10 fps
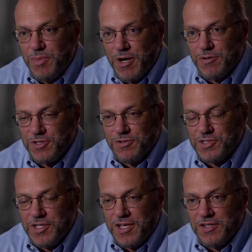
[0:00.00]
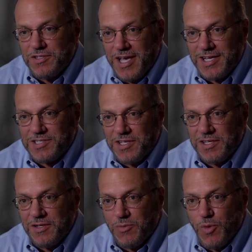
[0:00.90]
parents understand that
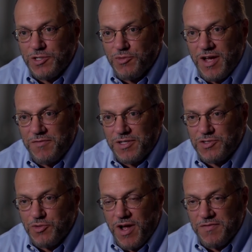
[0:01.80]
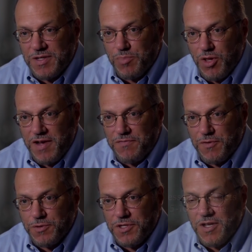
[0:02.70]
texting while driving is driving
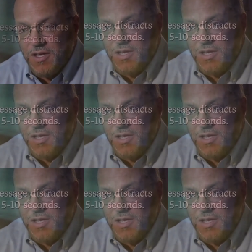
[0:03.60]
blindfolded,